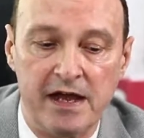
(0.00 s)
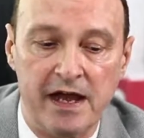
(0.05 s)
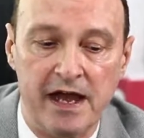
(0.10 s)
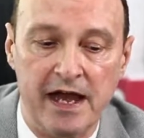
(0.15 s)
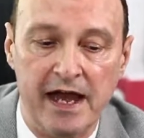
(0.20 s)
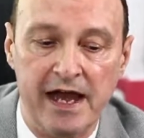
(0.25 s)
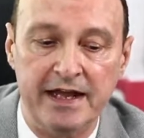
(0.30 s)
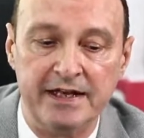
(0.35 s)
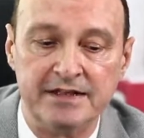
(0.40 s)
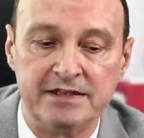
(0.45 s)

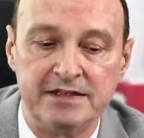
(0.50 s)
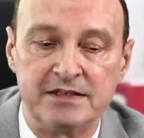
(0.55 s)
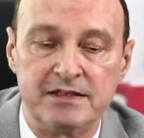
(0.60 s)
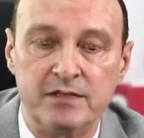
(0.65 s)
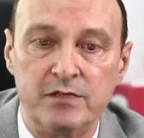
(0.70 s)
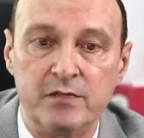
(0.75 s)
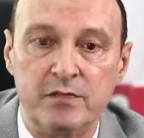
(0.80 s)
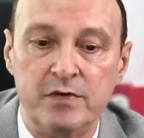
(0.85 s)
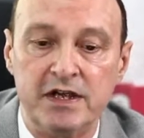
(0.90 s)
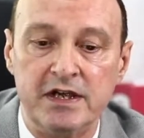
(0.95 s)
And
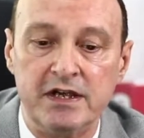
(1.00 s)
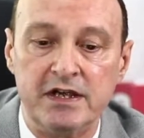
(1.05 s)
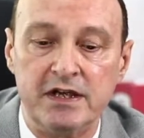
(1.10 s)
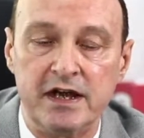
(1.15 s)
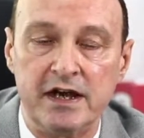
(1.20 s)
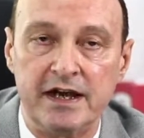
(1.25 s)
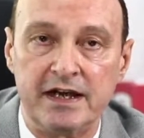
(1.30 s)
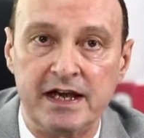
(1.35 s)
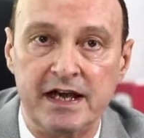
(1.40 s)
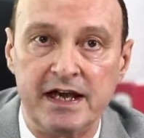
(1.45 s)
we,
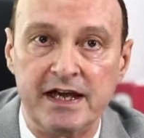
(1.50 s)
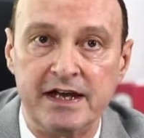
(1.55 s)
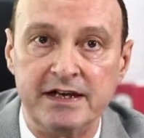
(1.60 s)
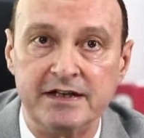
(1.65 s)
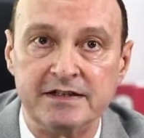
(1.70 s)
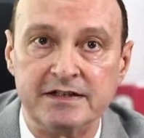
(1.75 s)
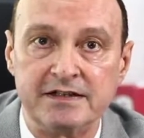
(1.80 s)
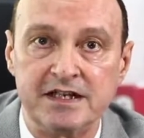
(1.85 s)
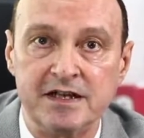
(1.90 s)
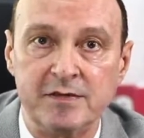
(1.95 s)

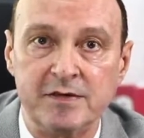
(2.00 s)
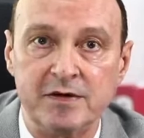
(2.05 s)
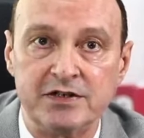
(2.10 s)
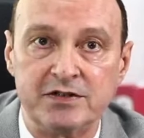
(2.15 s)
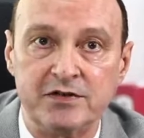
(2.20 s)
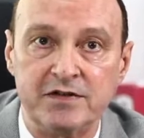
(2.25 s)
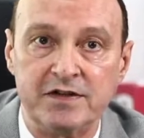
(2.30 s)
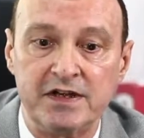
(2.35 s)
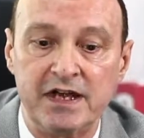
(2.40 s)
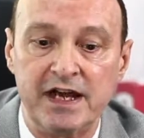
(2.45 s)
again, similar
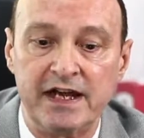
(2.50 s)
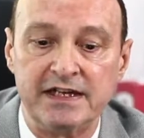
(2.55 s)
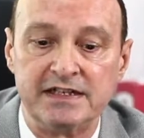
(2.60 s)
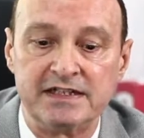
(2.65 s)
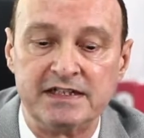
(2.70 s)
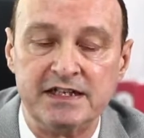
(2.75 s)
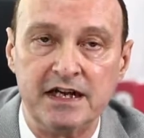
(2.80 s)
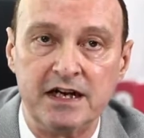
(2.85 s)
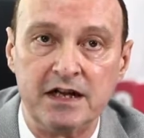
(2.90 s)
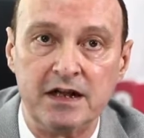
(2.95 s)
to the
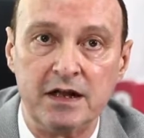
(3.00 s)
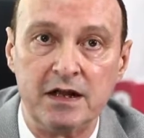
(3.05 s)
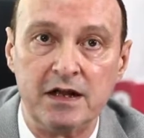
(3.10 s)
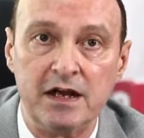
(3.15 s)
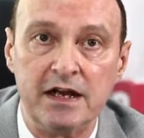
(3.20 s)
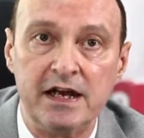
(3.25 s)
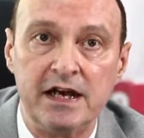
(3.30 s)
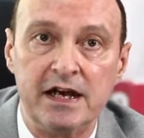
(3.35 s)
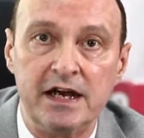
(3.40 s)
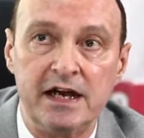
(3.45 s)
ACL,
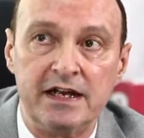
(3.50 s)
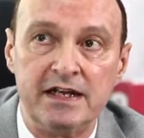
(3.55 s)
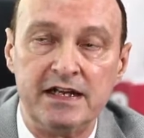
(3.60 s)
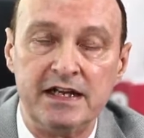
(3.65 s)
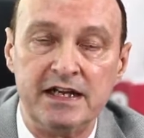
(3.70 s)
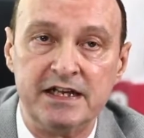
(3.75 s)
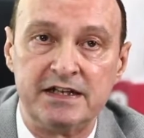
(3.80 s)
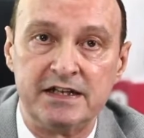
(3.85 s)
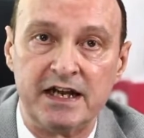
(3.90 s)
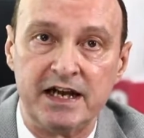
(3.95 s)

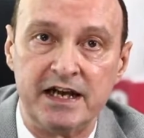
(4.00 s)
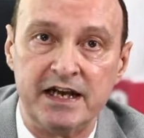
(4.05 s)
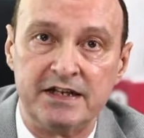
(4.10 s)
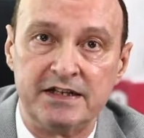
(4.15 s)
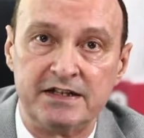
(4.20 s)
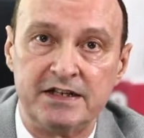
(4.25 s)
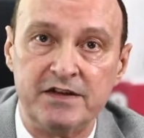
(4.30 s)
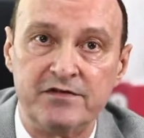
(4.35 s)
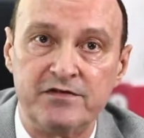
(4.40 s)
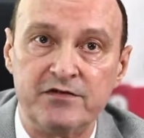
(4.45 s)
need a
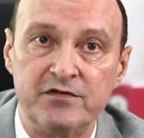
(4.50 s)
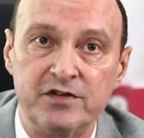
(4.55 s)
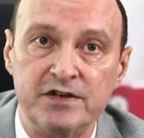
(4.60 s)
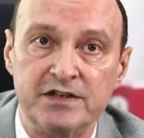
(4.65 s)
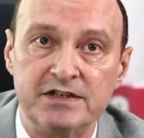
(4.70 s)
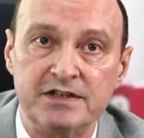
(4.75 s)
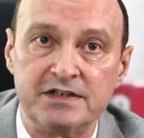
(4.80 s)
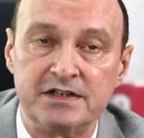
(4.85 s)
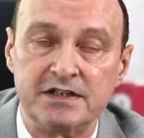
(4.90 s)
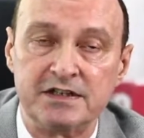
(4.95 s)

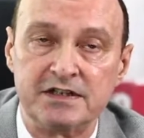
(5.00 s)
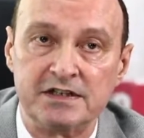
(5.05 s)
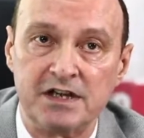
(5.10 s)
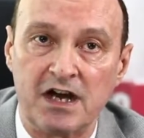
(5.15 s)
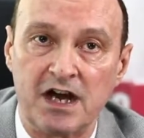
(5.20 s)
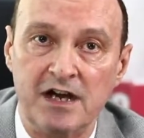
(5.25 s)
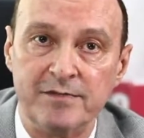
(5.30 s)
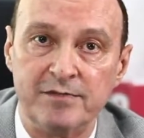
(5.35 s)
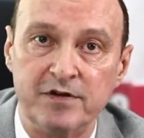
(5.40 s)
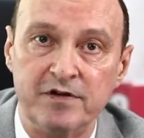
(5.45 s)
different
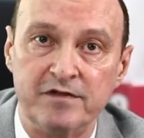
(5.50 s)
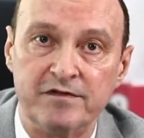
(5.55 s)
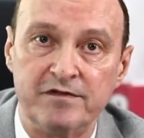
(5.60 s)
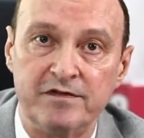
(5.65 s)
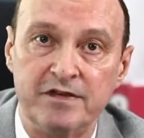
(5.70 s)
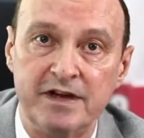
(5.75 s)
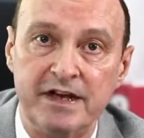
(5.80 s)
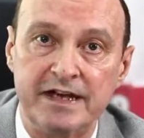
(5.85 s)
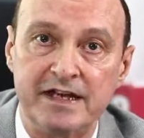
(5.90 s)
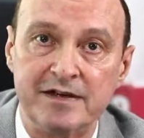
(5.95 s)
type of
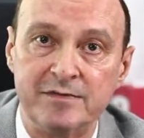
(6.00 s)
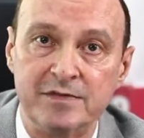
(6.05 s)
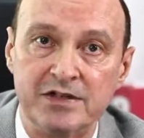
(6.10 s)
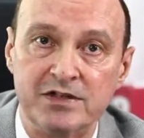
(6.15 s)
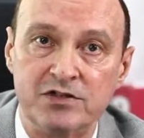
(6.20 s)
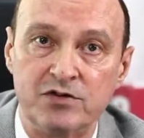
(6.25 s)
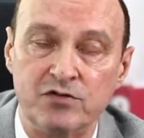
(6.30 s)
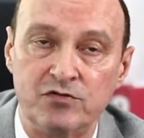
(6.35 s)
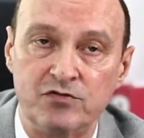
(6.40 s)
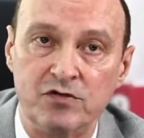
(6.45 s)

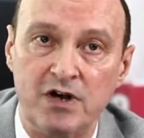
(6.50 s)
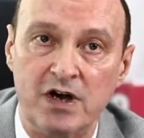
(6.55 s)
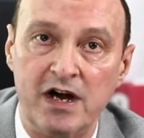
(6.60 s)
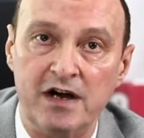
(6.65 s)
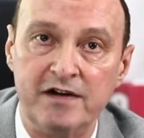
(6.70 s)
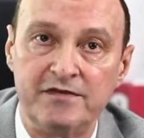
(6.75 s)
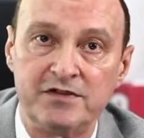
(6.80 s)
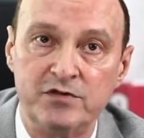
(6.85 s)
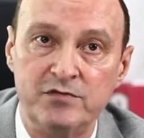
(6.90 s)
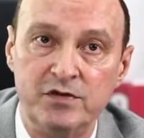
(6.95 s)
ligament or
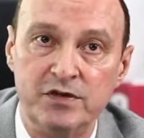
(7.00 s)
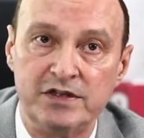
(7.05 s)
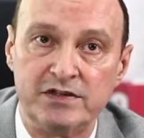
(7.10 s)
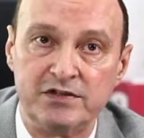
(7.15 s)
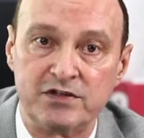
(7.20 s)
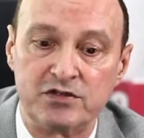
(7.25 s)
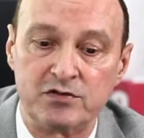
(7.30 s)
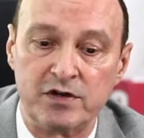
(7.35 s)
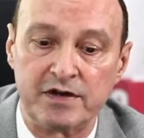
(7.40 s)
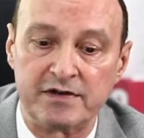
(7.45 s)
graft to
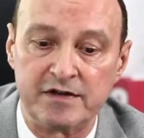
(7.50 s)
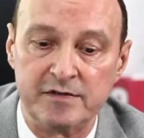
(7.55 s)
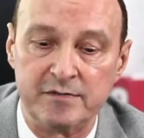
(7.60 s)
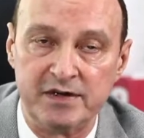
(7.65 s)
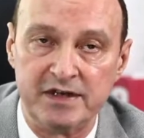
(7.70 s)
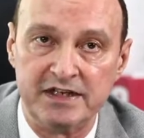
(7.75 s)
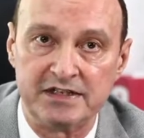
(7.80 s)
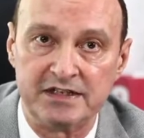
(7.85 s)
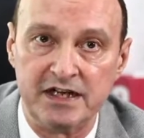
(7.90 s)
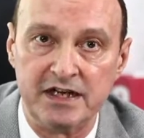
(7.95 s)
reconstruct the
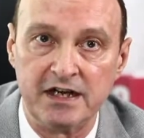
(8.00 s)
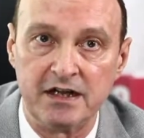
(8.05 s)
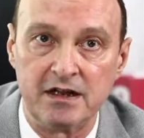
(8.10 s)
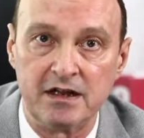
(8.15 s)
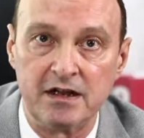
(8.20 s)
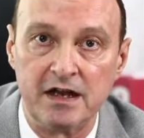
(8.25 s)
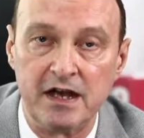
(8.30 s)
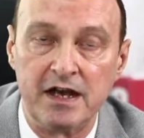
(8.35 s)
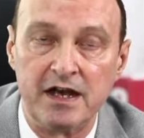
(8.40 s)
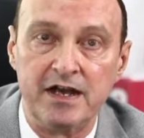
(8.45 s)
PCL.